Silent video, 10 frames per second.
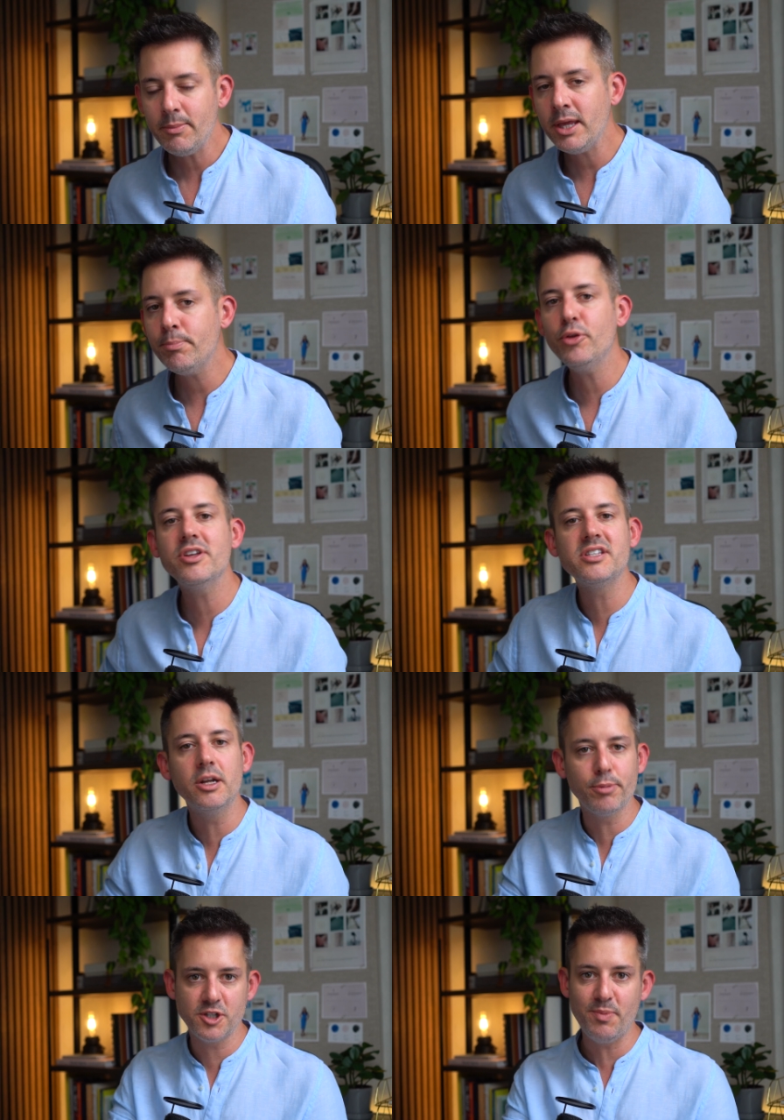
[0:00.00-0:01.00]
Let me put this into
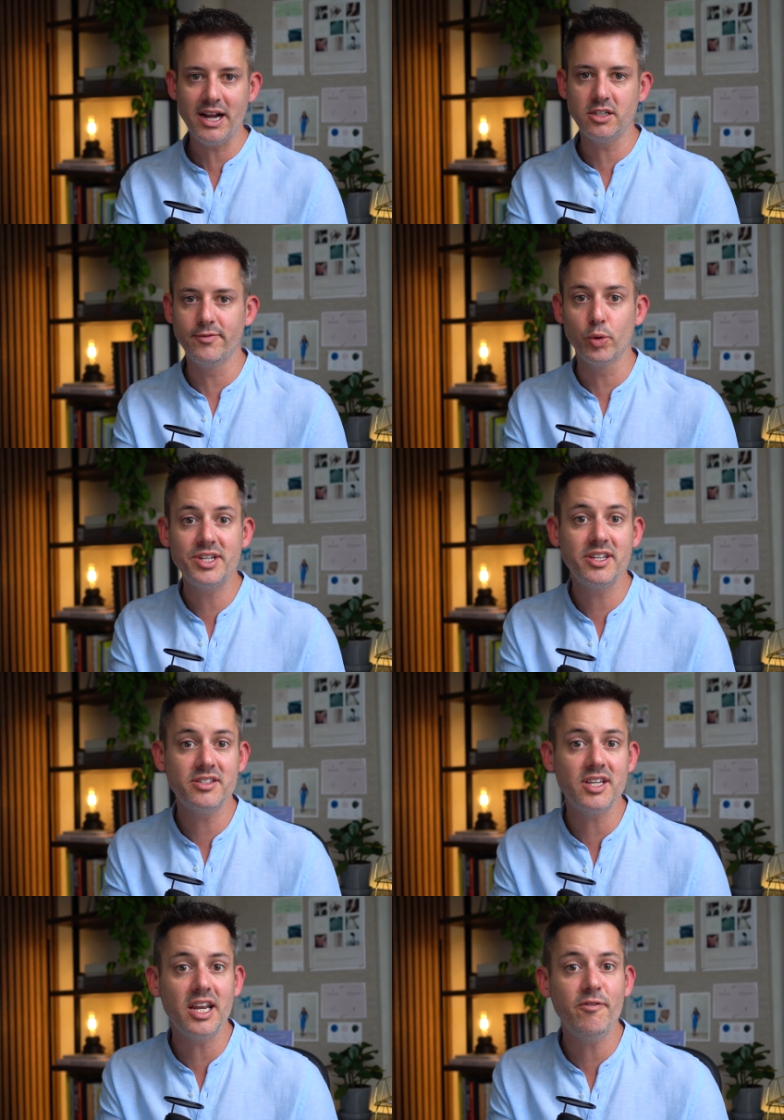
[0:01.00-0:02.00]
perspective. A recent
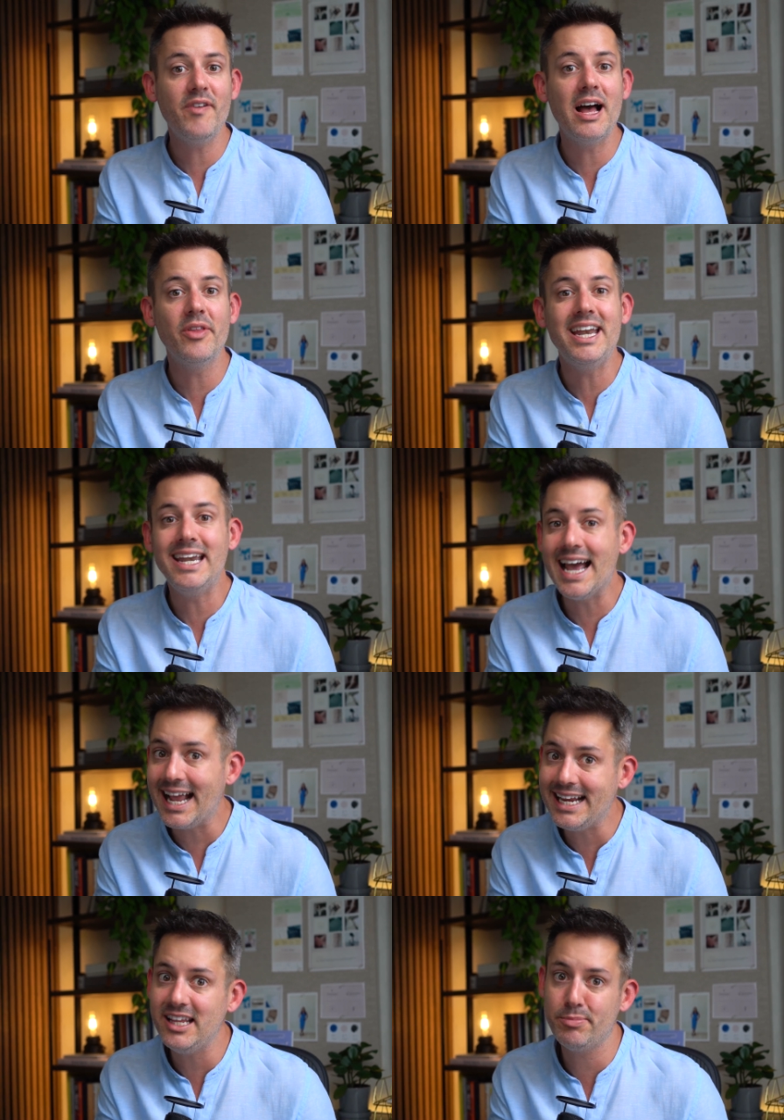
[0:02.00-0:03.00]
study found that
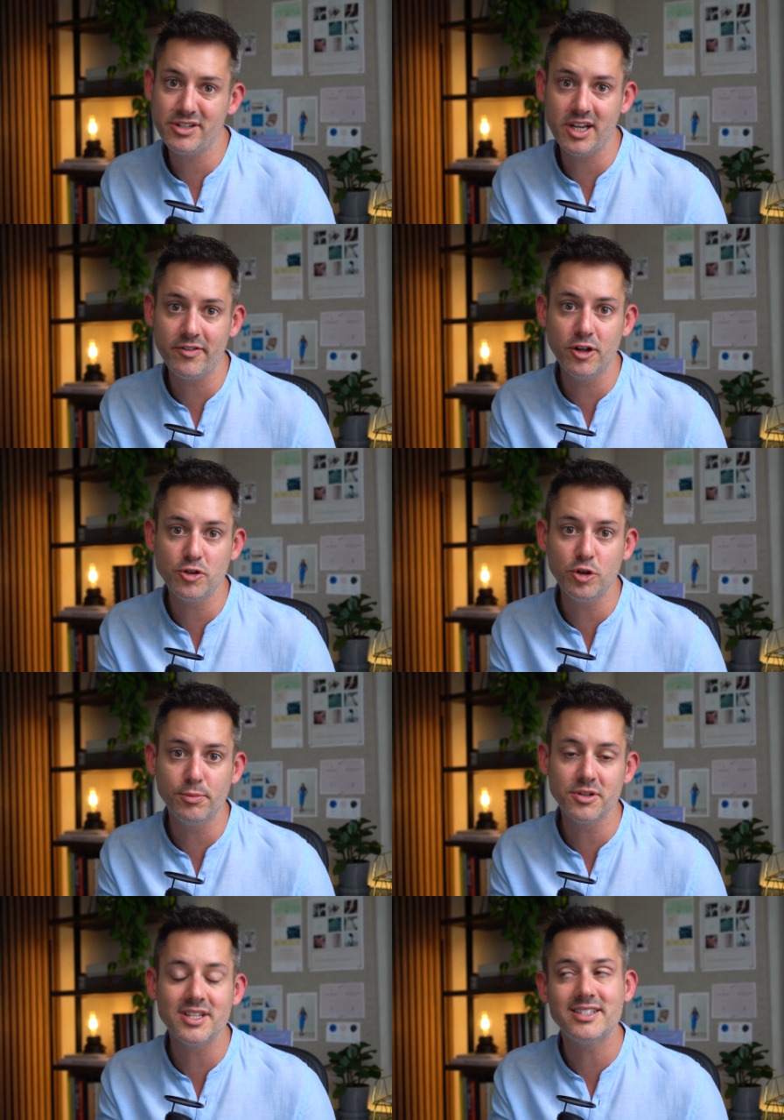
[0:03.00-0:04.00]
90% of
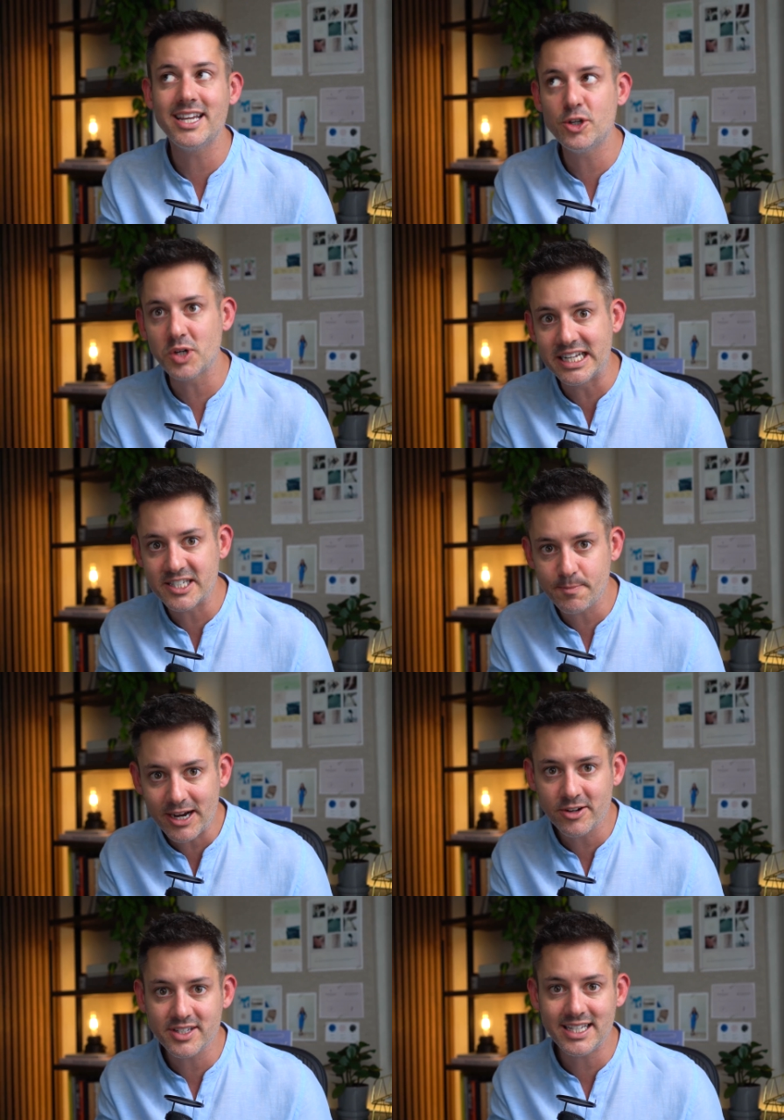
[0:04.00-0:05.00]
consumers say
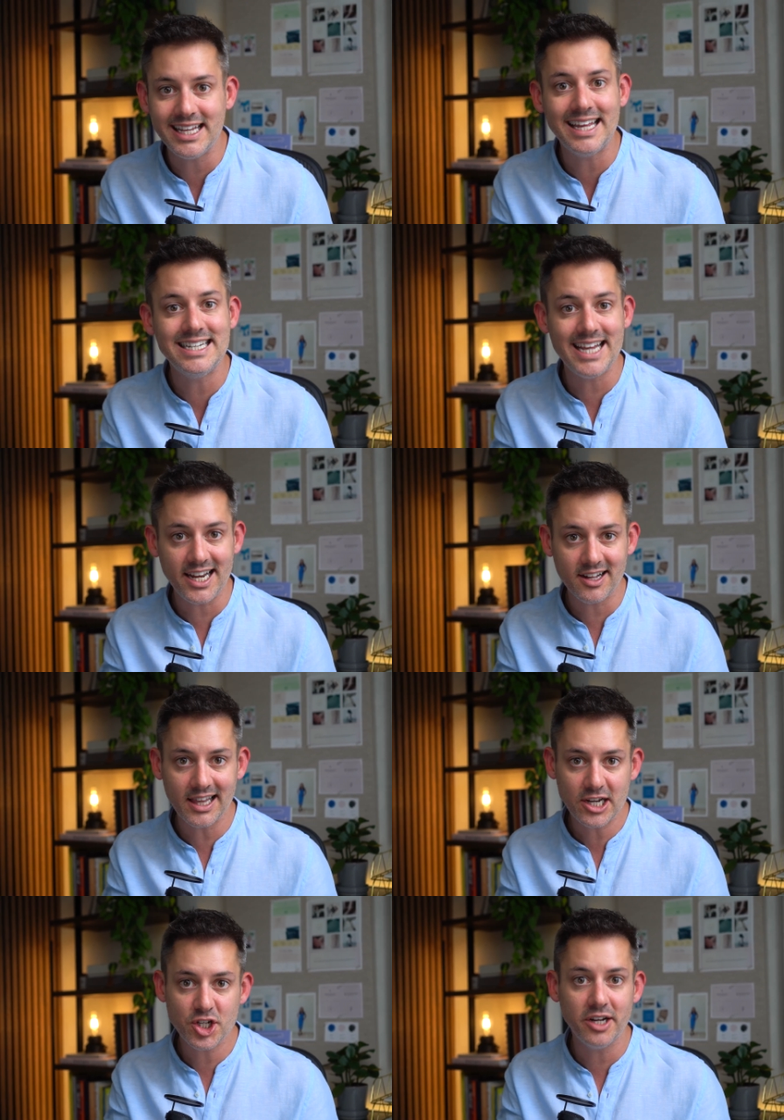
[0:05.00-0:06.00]
transparency in data
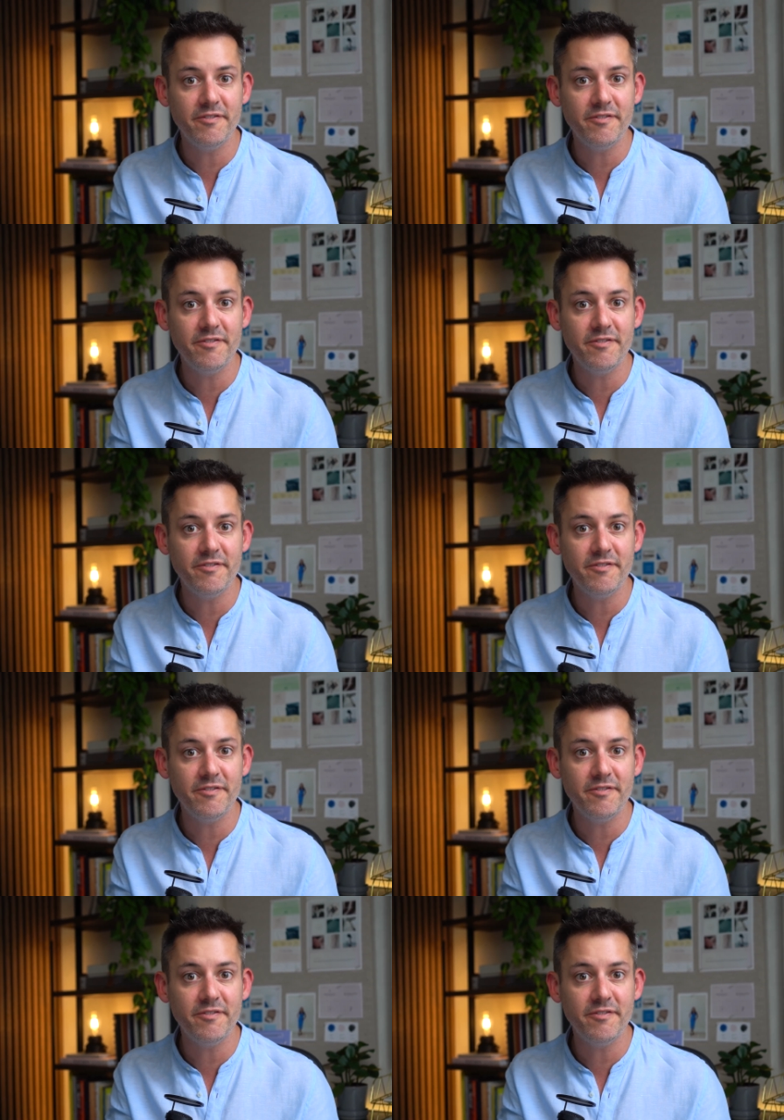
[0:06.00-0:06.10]
collection